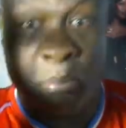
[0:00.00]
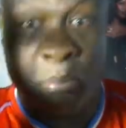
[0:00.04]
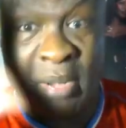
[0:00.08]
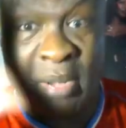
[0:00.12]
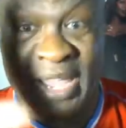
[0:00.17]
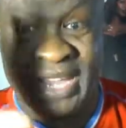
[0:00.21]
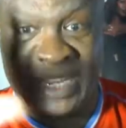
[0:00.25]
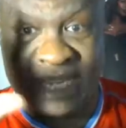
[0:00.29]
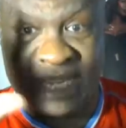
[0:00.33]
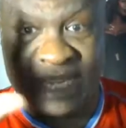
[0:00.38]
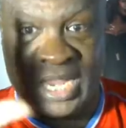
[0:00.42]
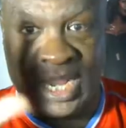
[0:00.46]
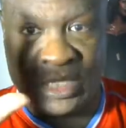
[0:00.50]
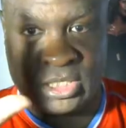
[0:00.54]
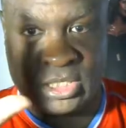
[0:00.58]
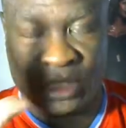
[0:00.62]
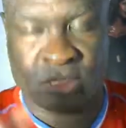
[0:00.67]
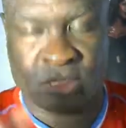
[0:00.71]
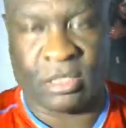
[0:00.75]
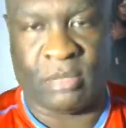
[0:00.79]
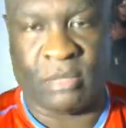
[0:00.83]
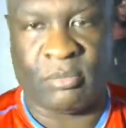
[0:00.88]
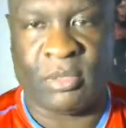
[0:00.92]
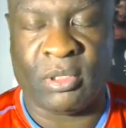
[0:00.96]
black conscious
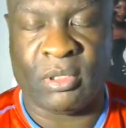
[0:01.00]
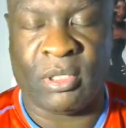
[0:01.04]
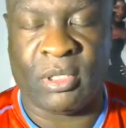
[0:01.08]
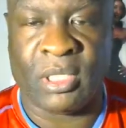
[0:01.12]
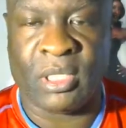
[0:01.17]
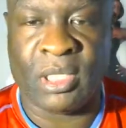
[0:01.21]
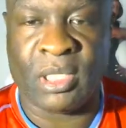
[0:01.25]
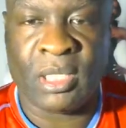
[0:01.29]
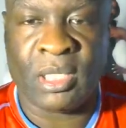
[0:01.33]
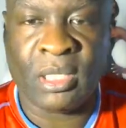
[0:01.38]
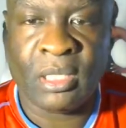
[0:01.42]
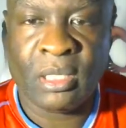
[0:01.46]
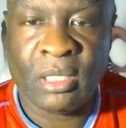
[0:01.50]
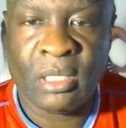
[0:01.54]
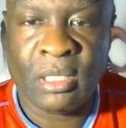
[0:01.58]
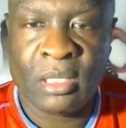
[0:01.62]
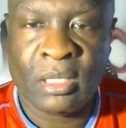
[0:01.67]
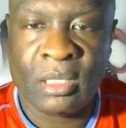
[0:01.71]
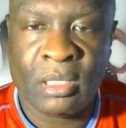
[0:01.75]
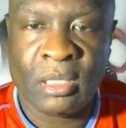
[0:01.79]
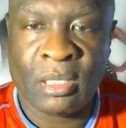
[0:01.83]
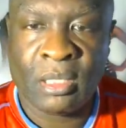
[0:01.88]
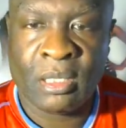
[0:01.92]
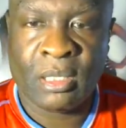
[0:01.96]
community.
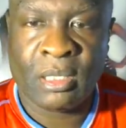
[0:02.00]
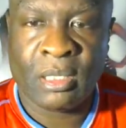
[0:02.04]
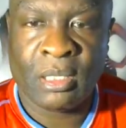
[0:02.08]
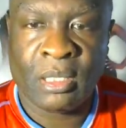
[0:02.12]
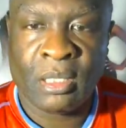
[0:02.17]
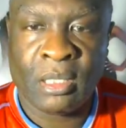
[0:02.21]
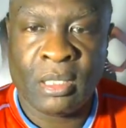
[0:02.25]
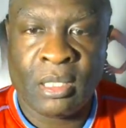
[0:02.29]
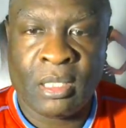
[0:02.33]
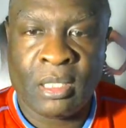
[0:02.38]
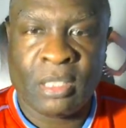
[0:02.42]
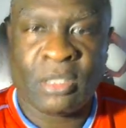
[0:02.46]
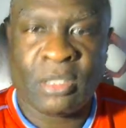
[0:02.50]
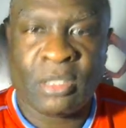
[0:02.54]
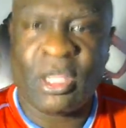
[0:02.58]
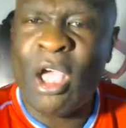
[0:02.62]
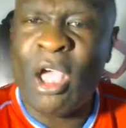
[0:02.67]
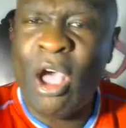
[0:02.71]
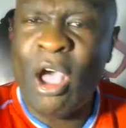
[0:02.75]
They